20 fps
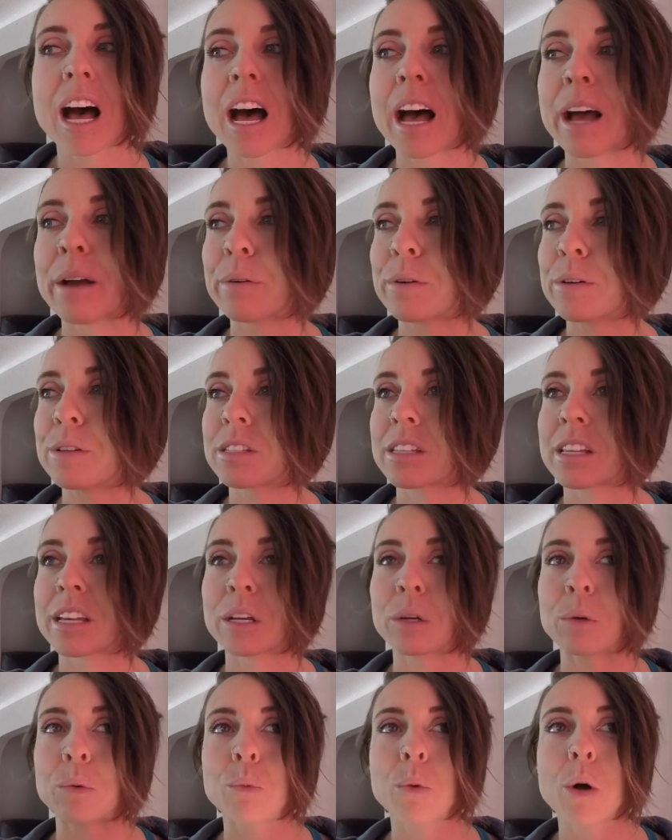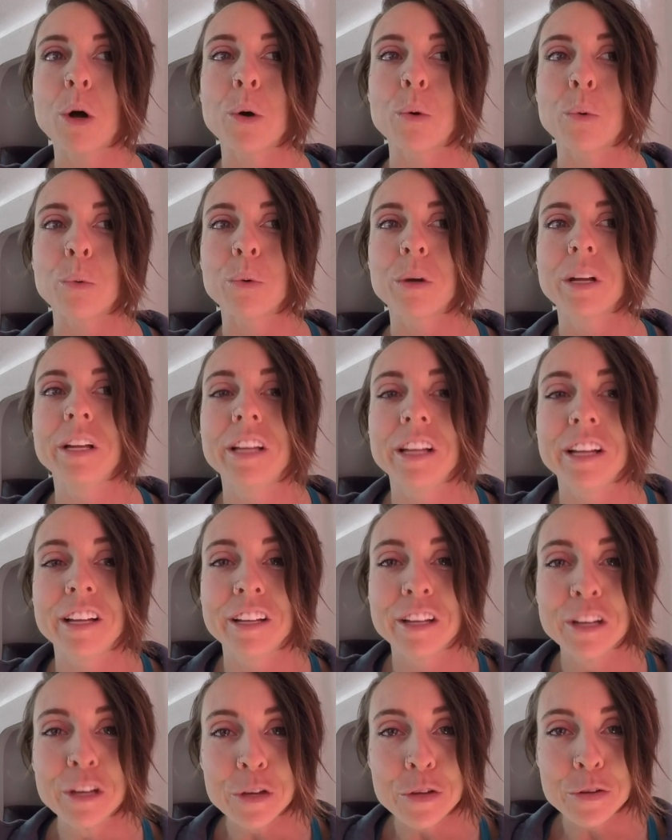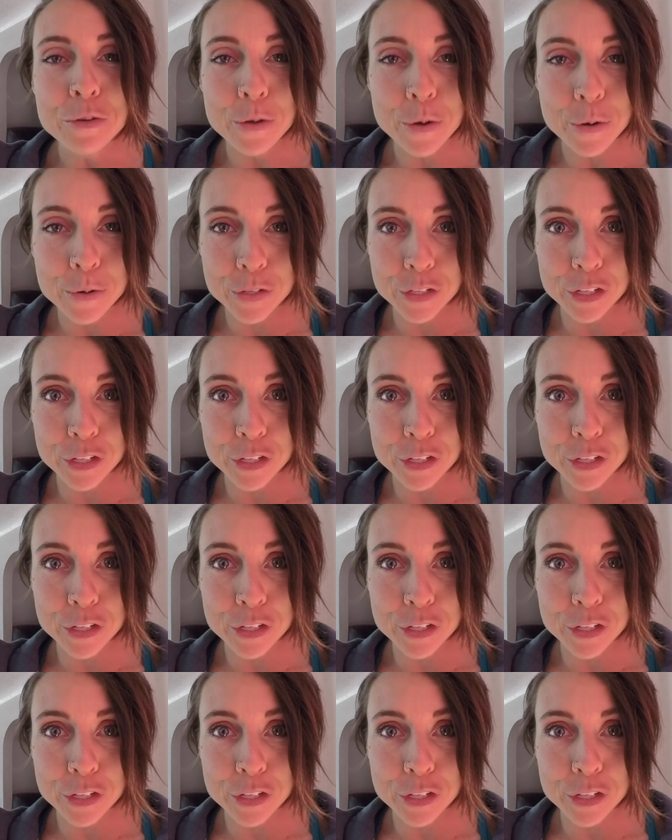like, whoa, no